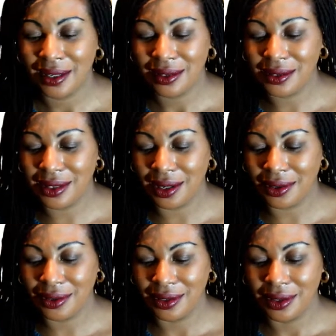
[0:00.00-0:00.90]

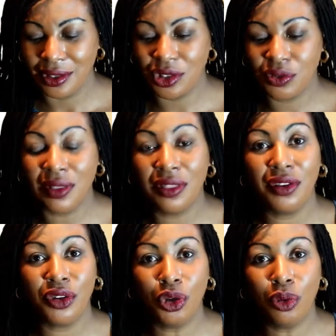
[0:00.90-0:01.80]
So
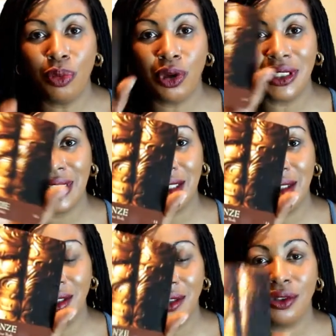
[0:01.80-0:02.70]
strengthen your body.
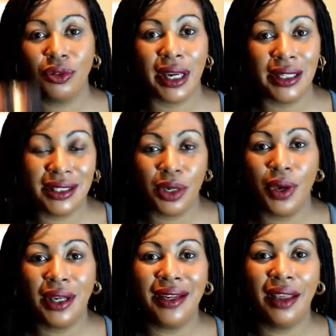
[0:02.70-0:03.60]
Great. So
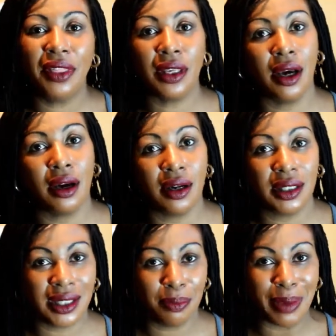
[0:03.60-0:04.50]
another
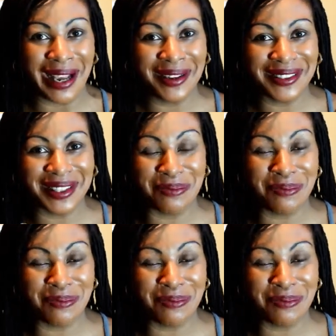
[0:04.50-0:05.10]
card about the